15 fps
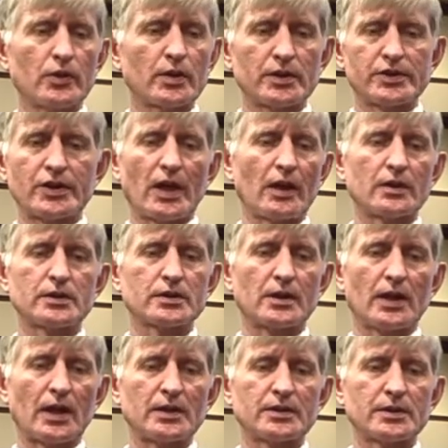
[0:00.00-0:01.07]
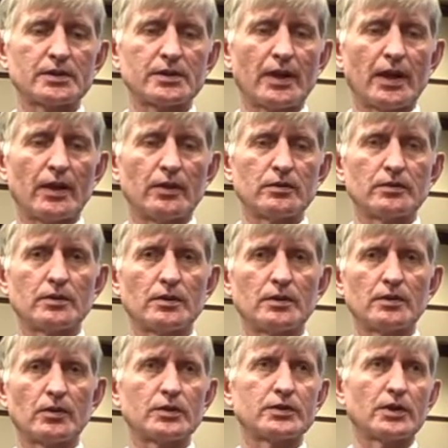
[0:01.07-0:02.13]
You can challenge classes now,
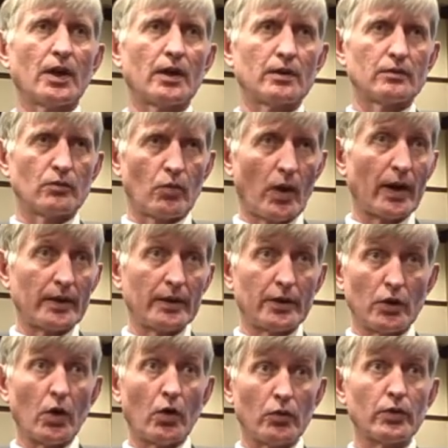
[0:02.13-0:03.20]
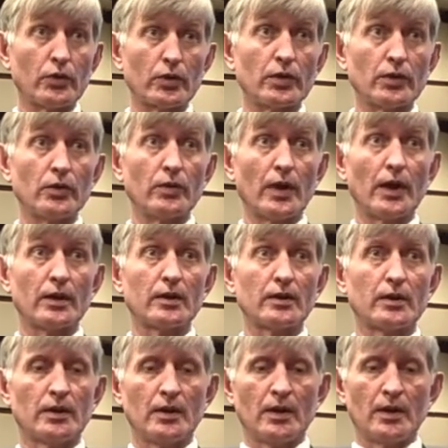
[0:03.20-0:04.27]
though it's not widely known you can do that.
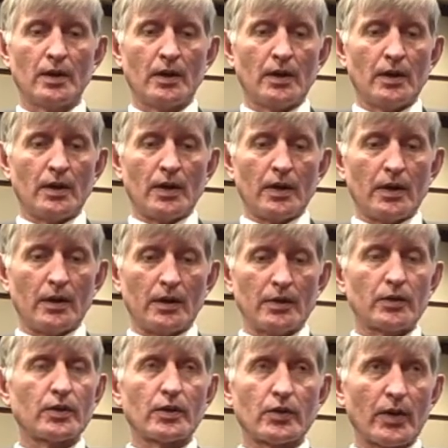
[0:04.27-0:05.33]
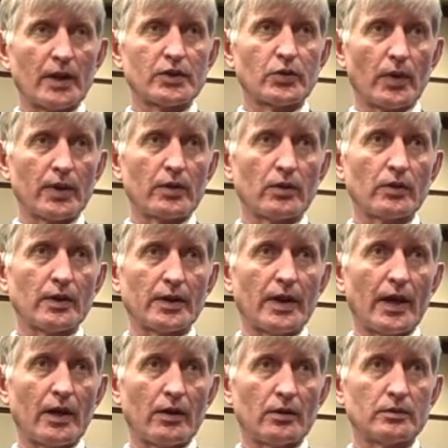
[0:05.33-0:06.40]
You can graduate early
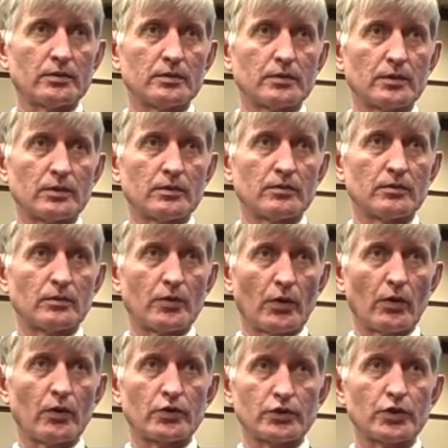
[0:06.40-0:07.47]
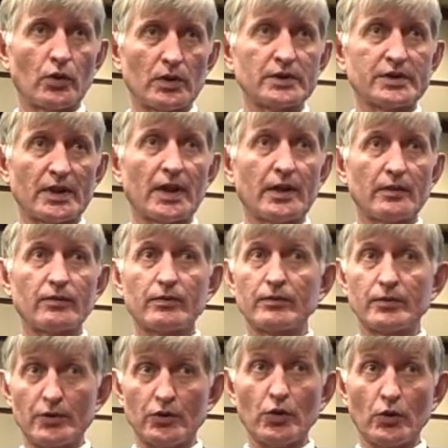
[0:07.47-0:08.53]
now, though there's no incentive
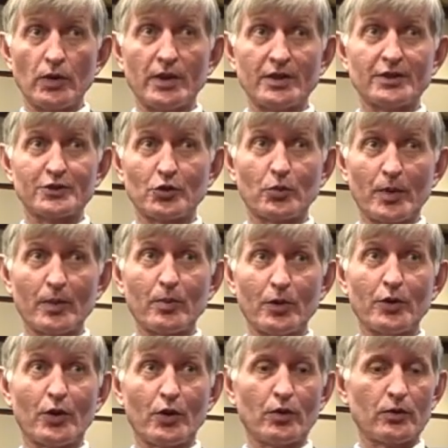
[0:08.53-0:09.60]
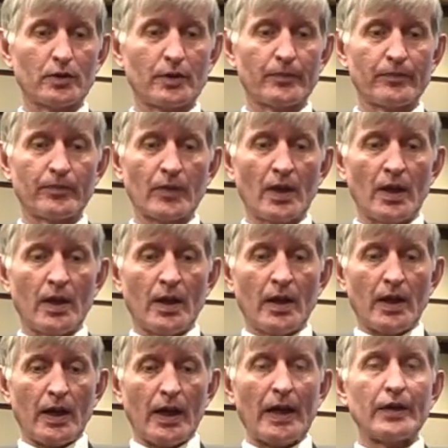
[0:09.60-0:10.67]
to do it, so people don't. Mm-hmm.
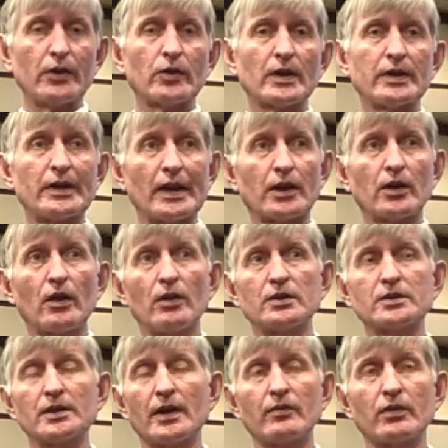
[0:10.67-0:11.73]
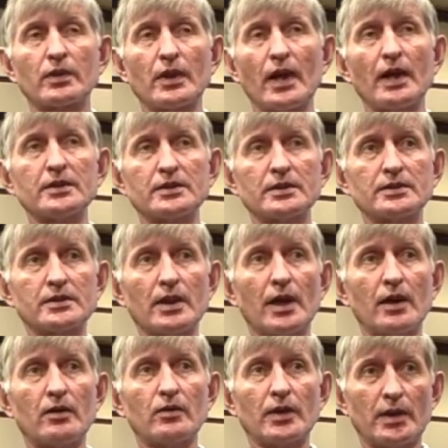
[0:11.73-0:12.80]
And you can take college-level classes
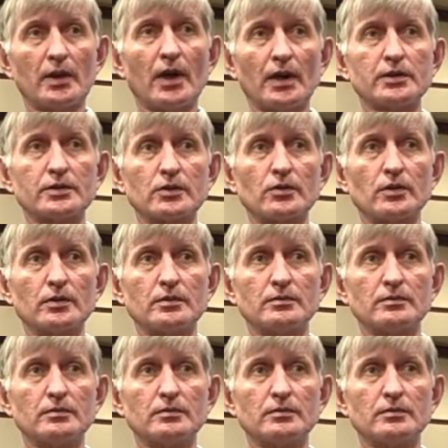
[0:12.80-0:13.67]
now in high school.